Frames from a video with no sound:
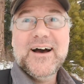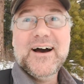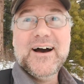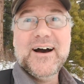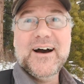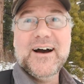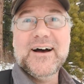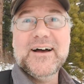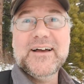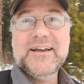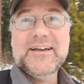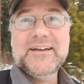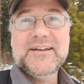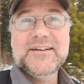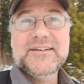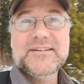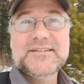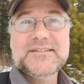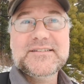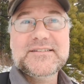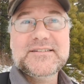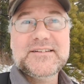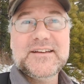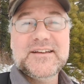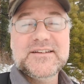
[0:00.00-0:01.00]
uh,
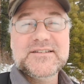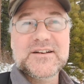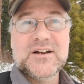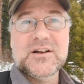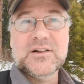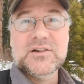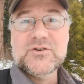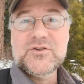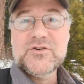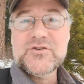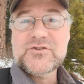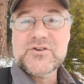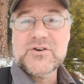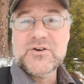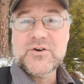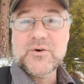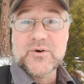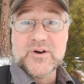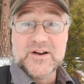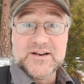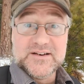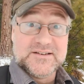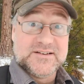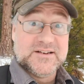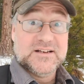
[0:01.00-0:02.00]
is is an illusion
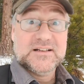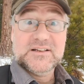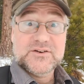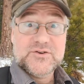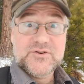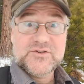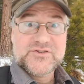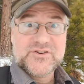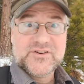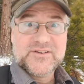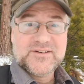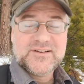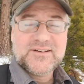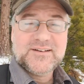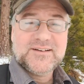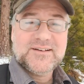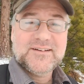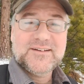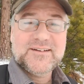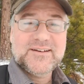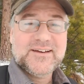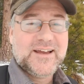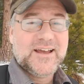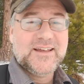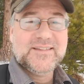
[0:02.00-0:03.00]
or a delusion?
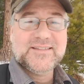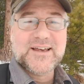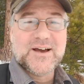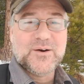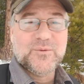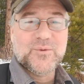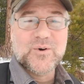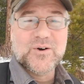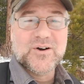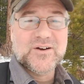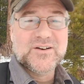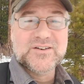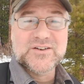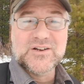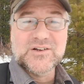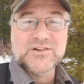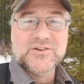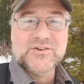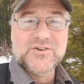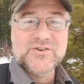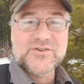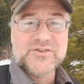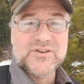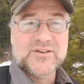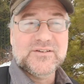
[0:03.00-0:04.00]
I hate that word,
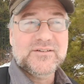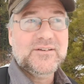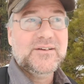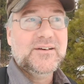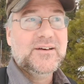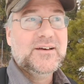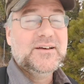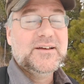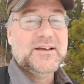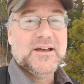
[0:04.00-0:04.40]
delusion.